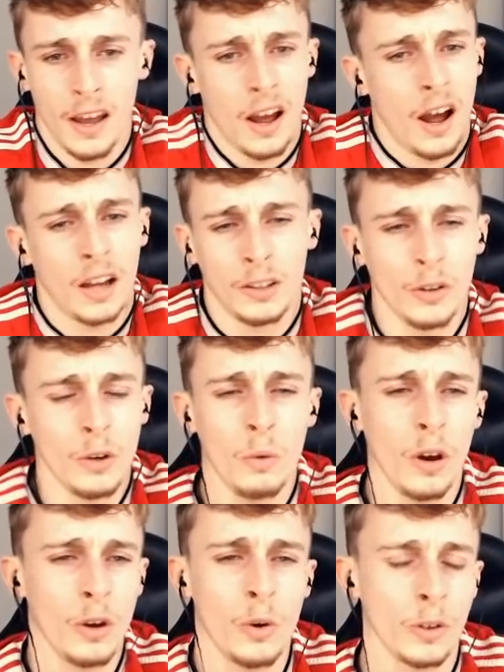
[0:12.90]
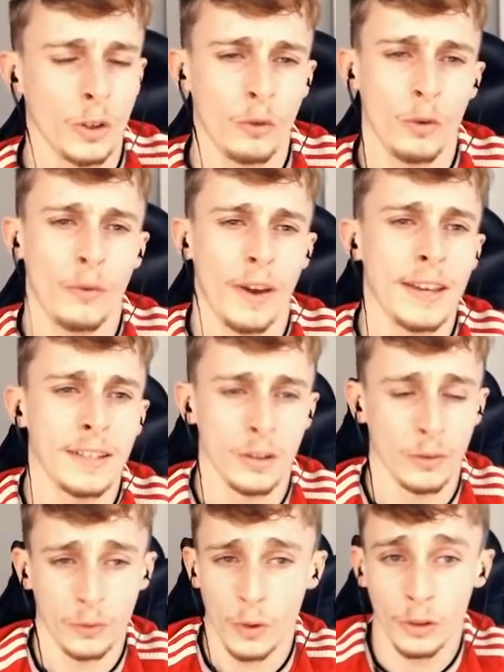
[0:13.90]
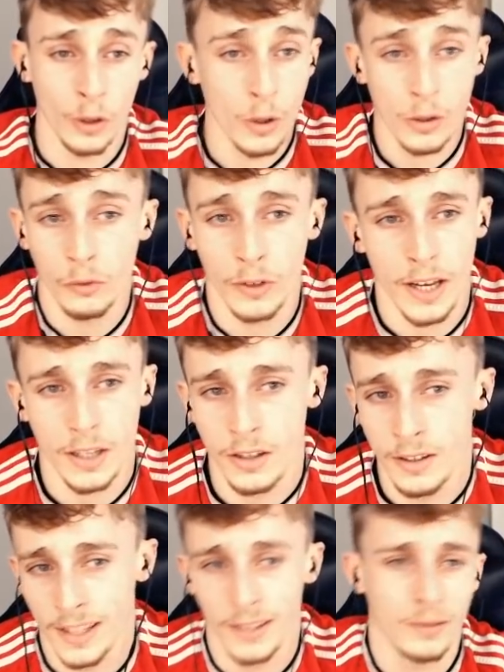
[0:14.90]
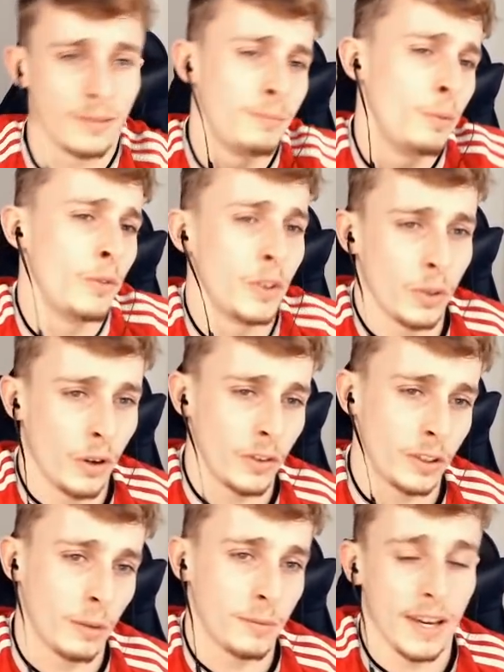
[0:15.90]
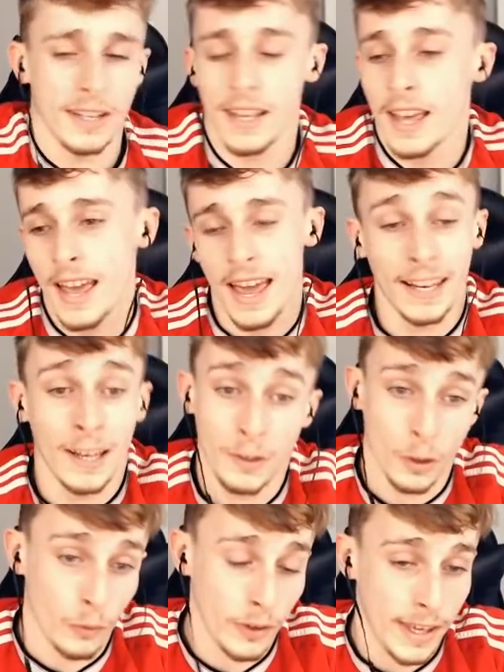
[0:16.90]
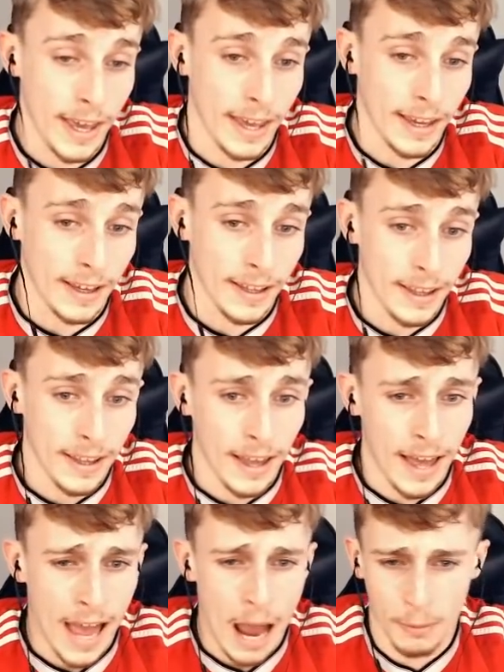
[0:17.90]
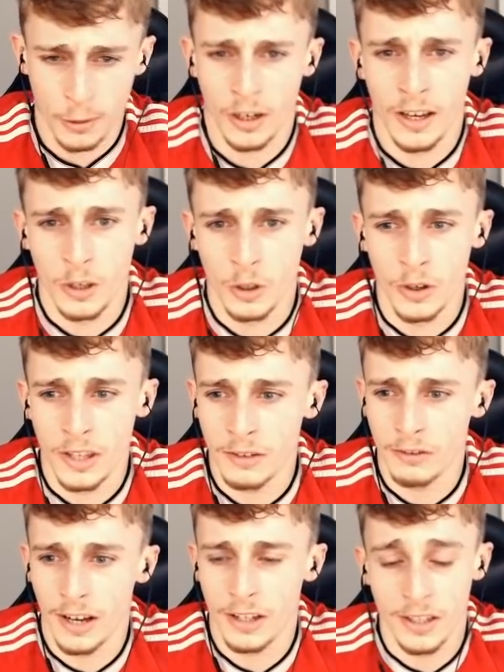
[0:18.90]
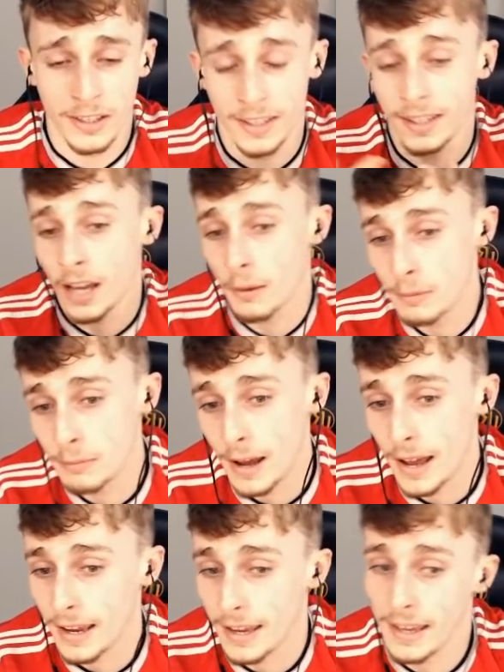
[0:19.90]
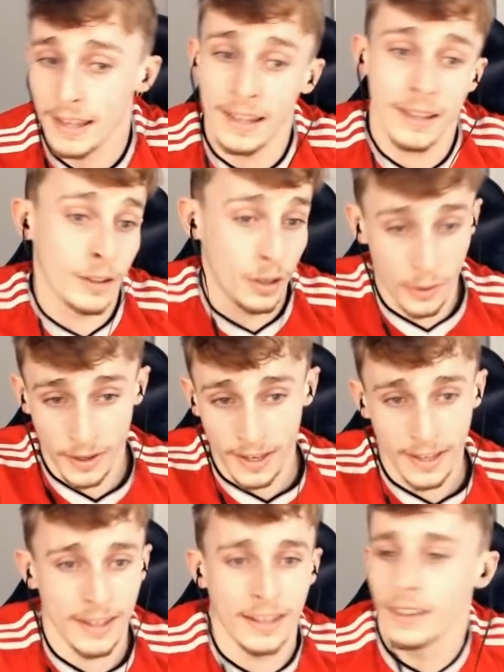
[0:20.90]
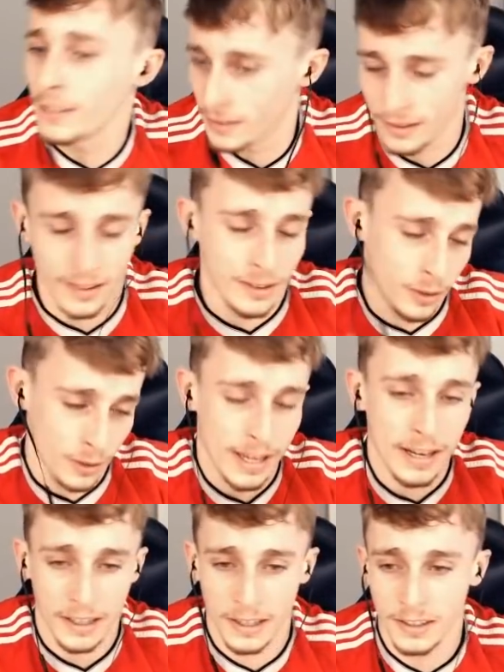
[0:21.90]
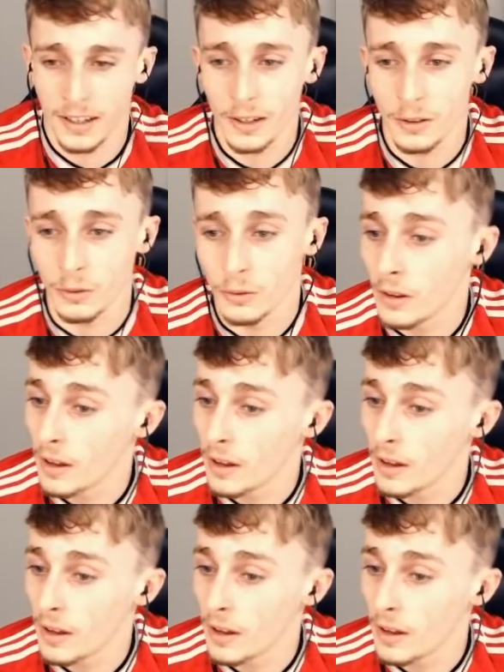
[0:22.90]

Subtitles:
I don't know why I always go through phases of doing loads of reactions and moving to other subjects, and then sort of forgetting how much I enjoy these reactions, and then coming back, doing it, and like just in like a cycle.